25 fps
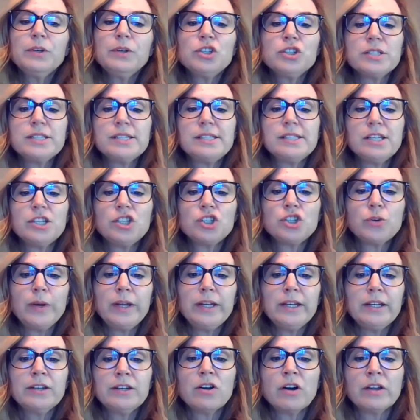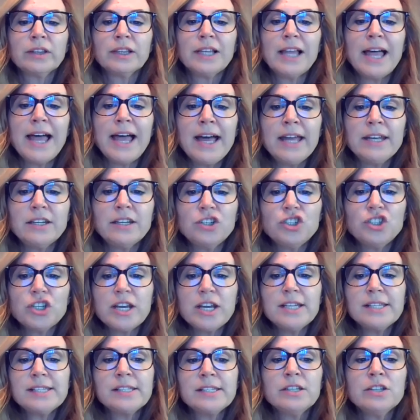which is situated on land
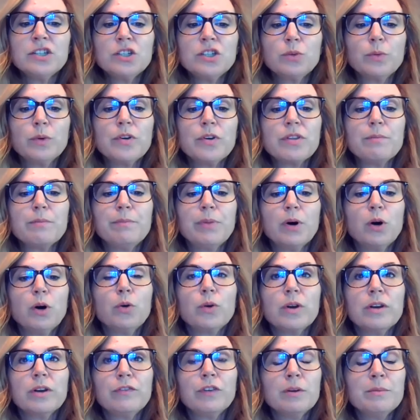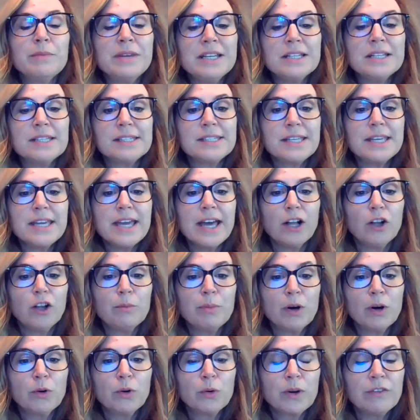adjacent to where the Bow River meets the
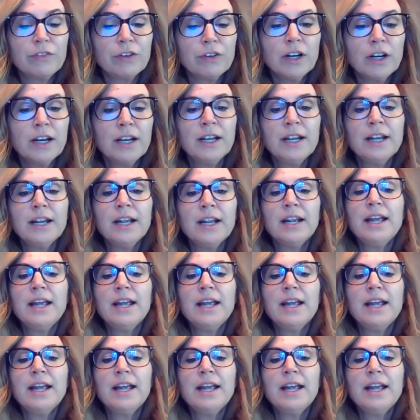Elbow River,